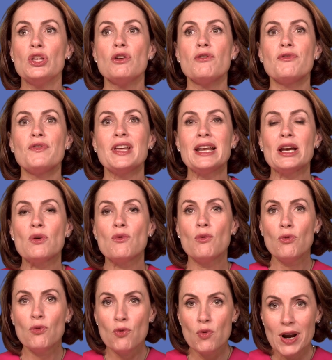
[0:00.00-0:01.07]
You're feeling
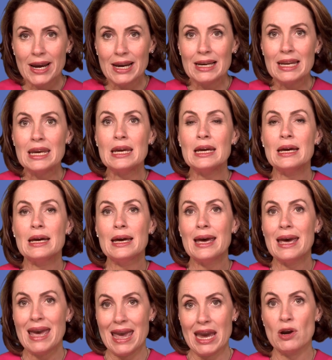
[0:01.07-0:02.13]
really
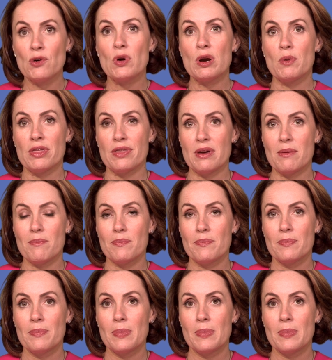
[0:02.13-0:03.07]
angry with them,